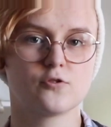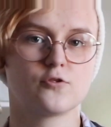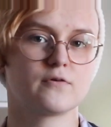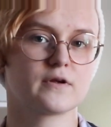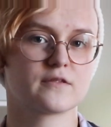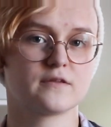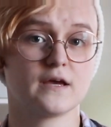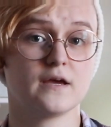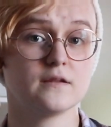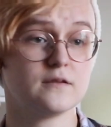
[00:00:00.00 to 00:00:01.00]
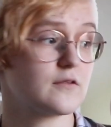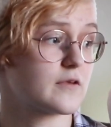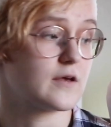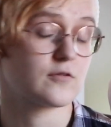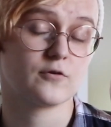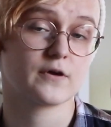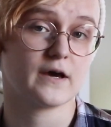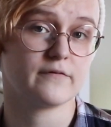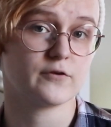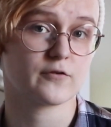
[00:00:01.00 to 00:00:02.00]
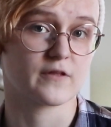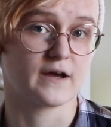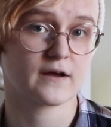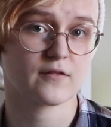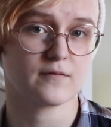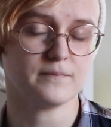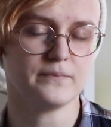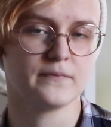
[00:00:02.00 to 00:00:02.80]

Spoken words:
During the day, these guys do get a few snacks.